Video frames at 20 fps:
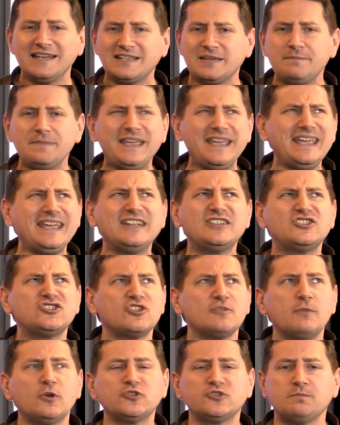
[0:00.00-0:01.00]
To me,
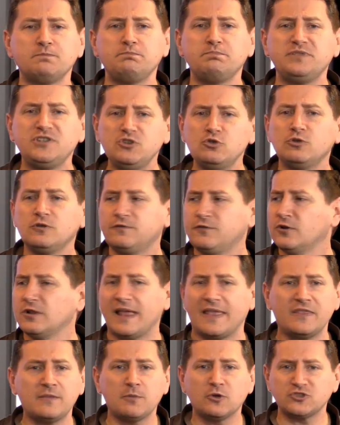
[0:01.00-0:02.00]
it's the most
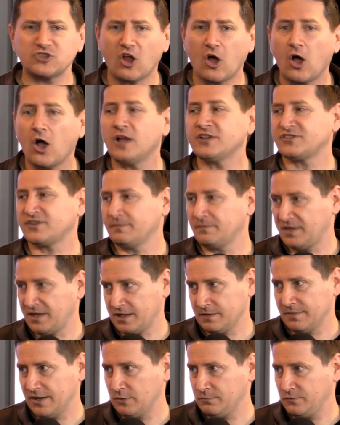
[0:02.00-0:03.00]
beautiful and the most awesome
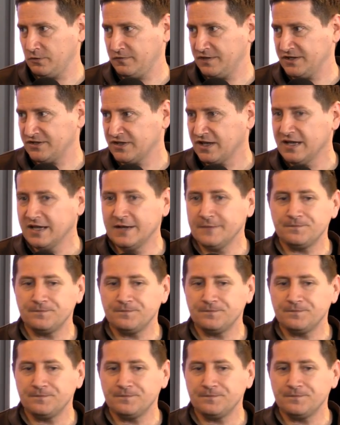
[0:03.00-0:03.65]
thing about movies